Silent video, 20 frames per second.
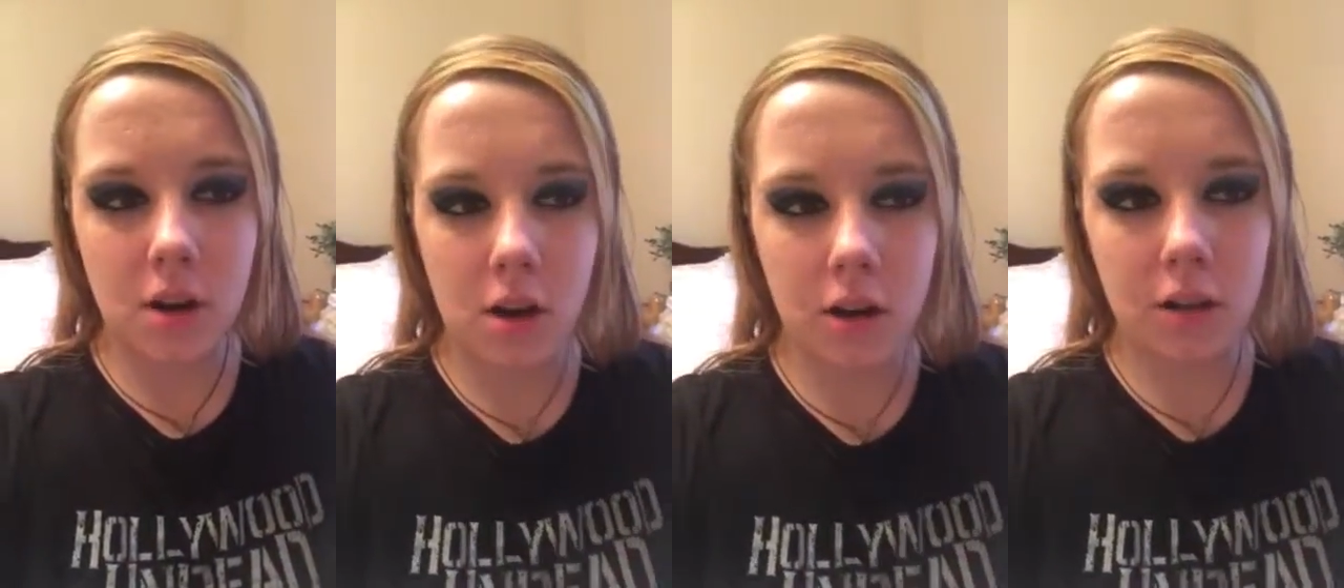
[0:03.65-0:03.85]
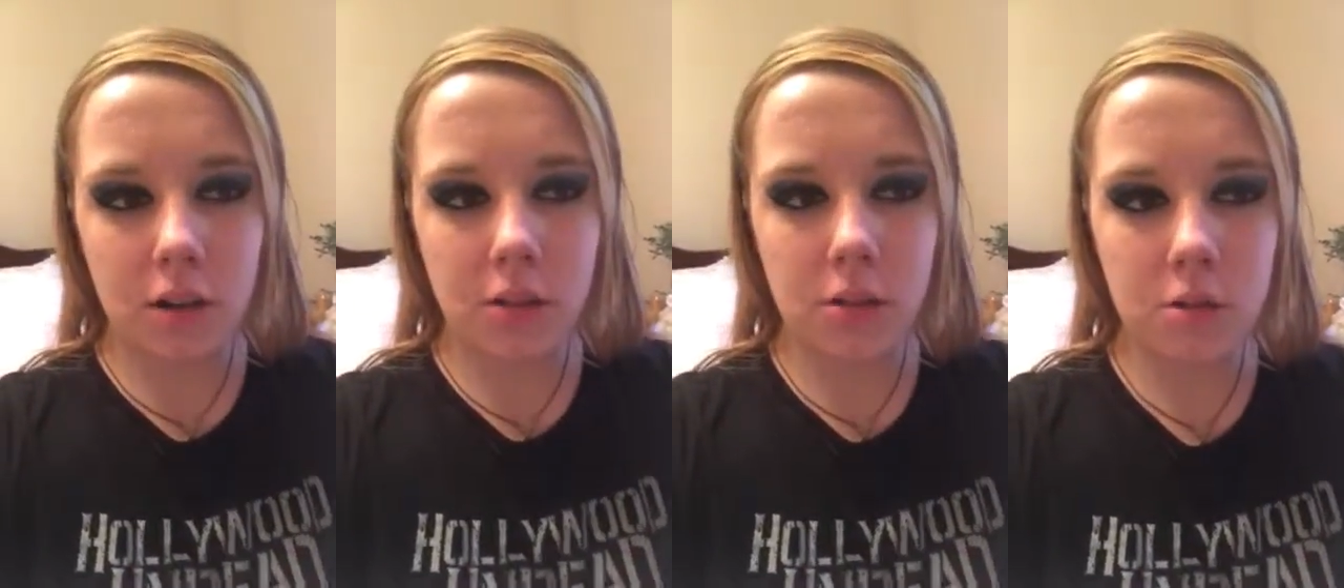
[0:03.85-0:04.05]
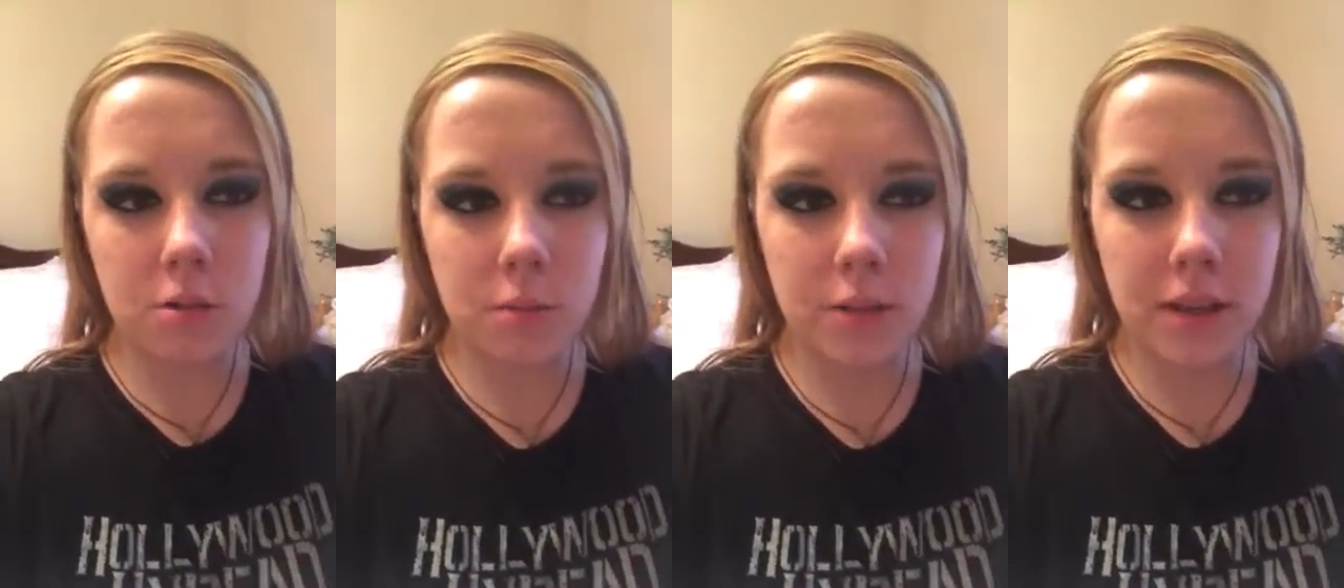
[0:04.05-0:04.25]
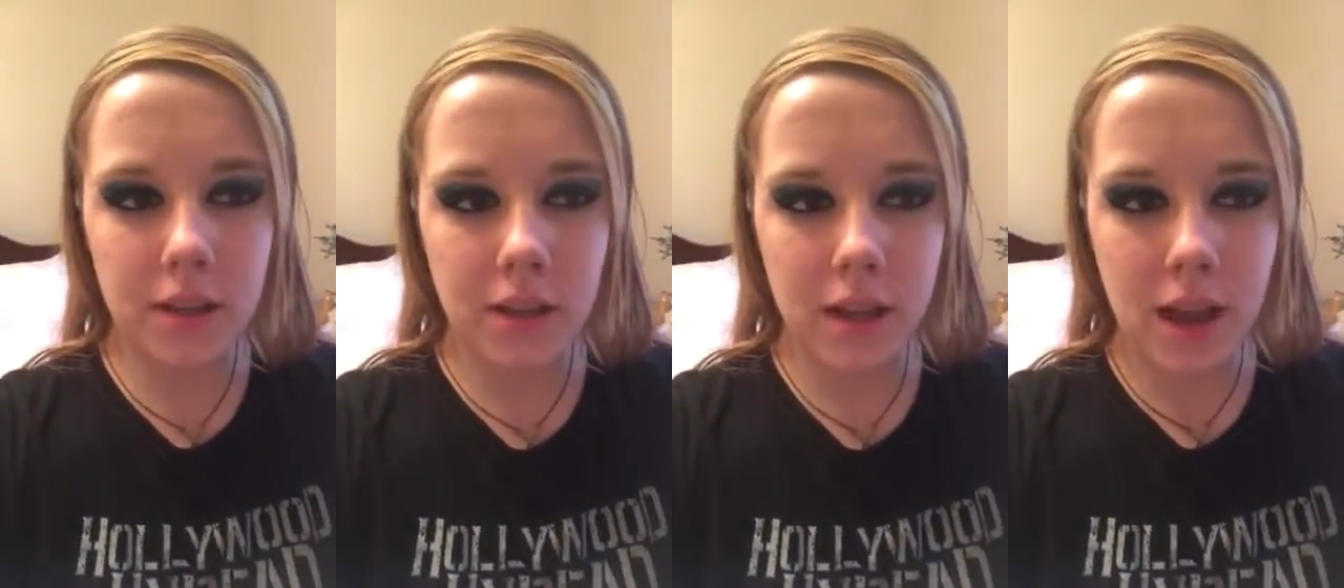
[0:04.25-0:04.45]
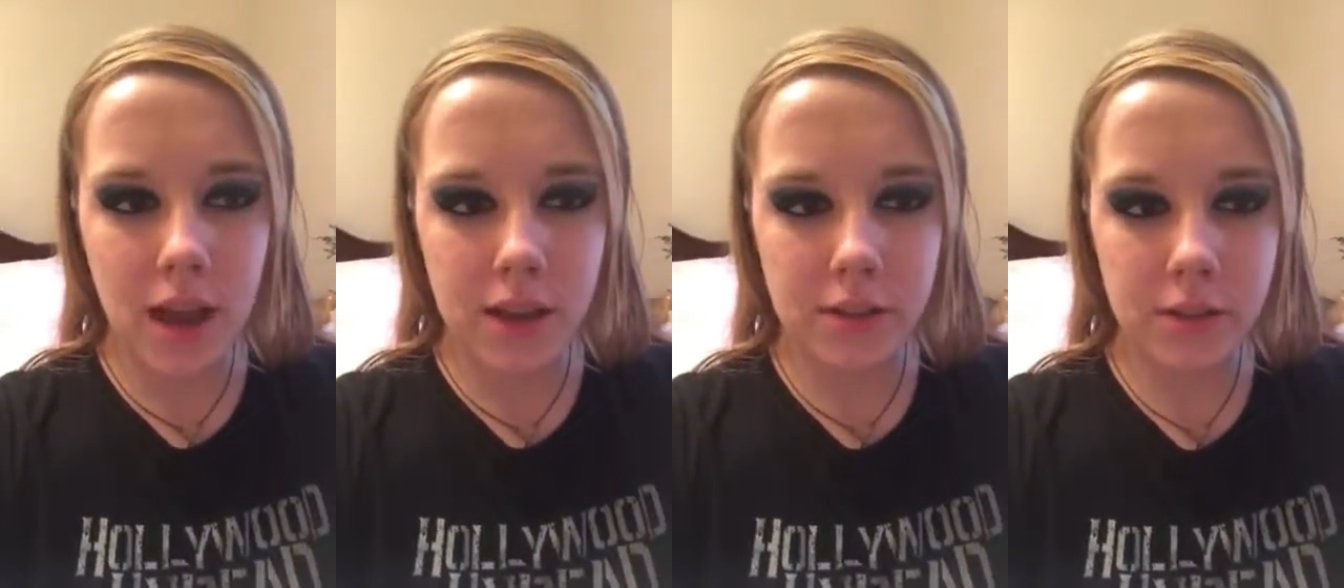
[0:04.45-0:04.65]
article
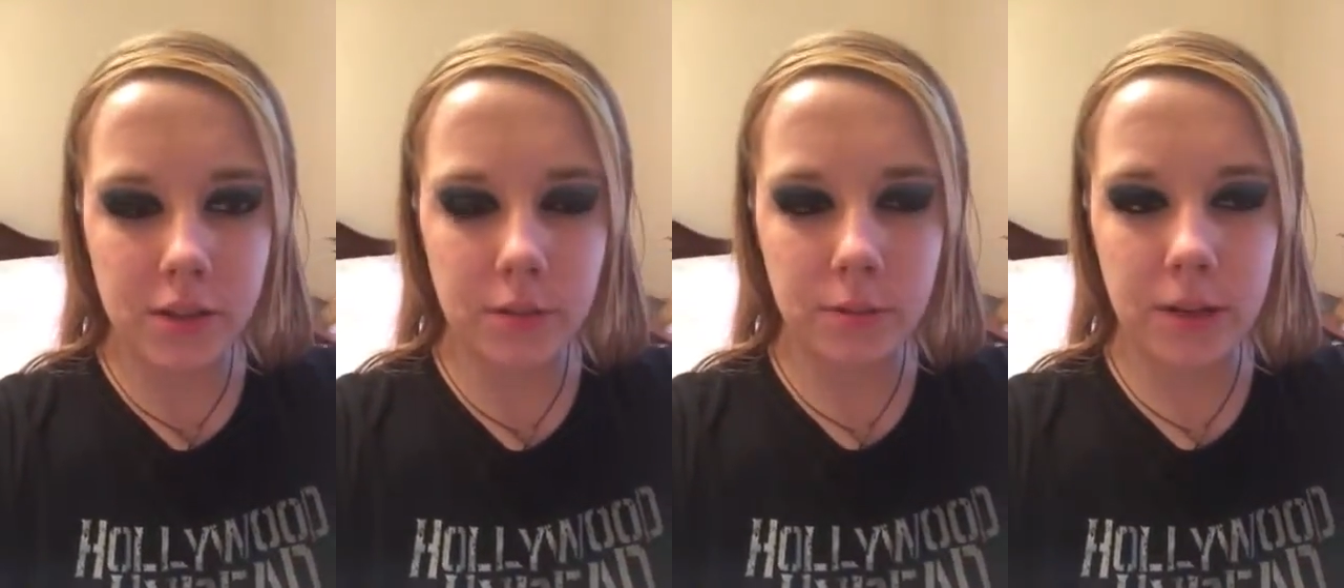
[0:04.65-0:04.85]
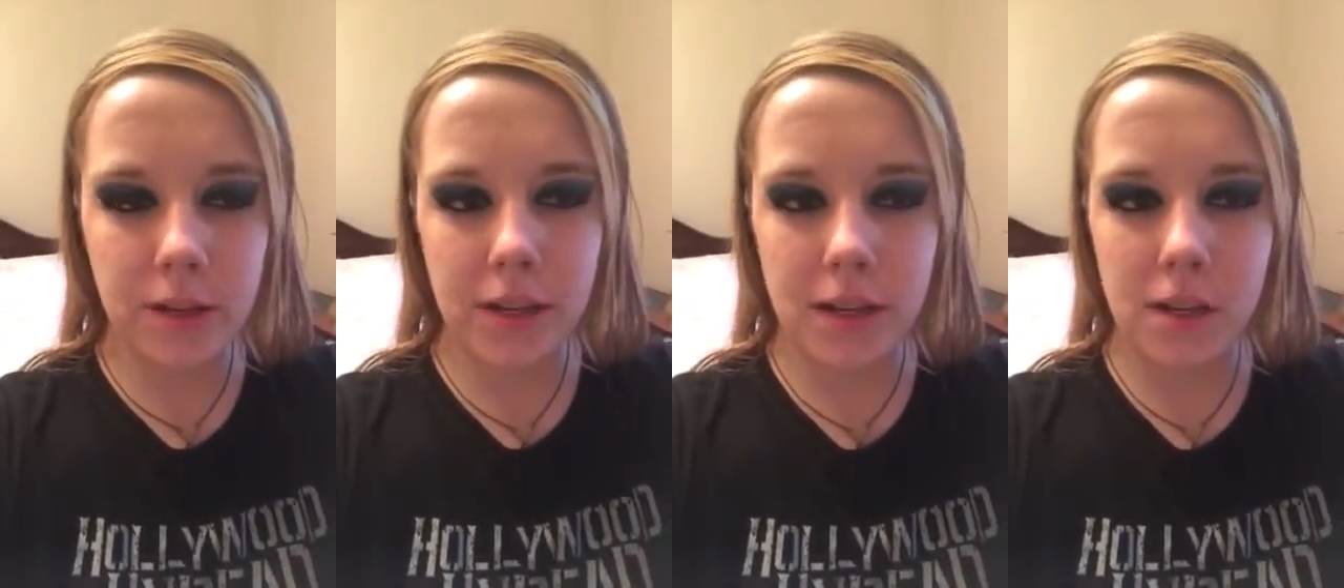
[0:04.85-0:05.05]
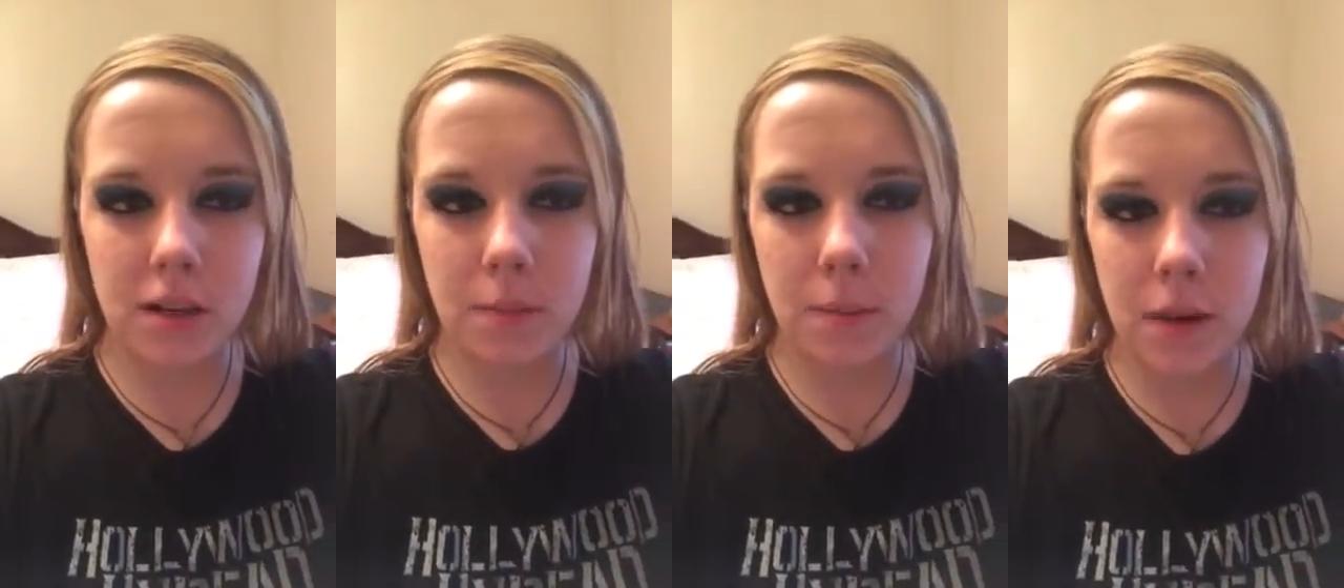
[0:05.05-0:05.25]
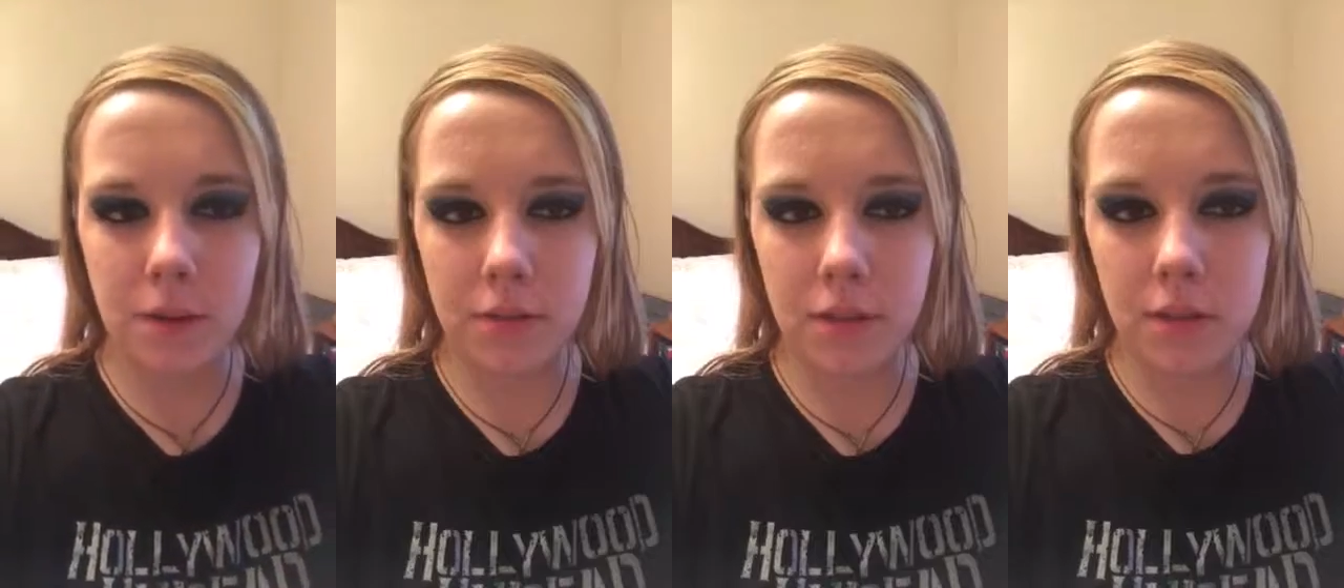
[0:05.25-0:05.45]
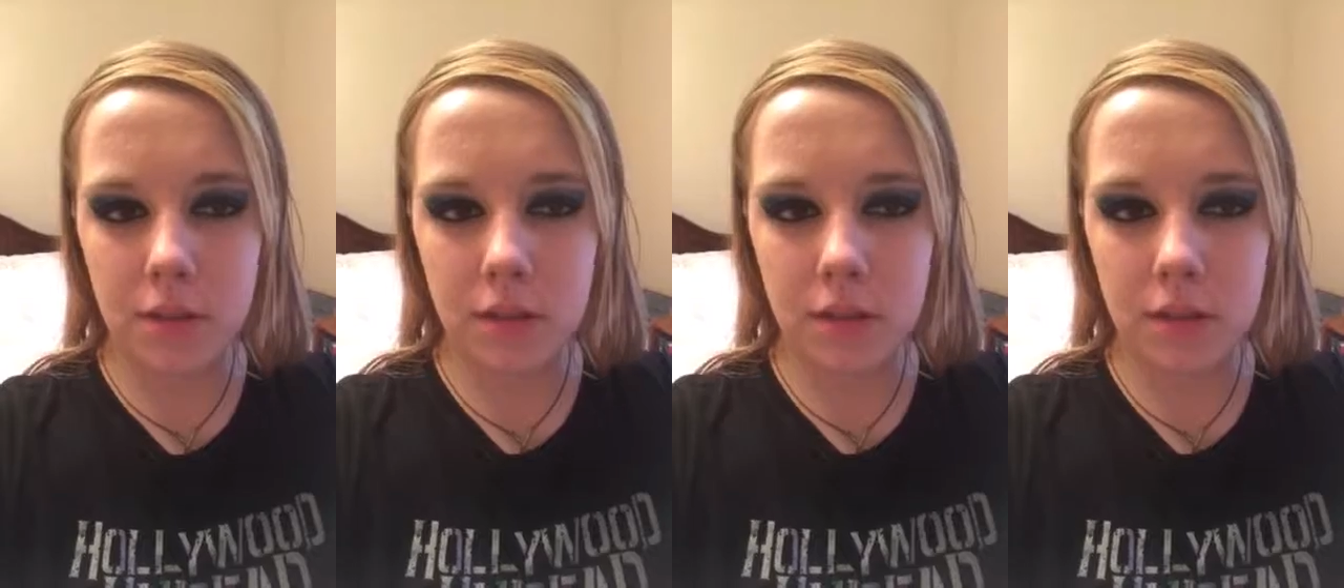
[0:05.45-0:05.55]
we had to read about the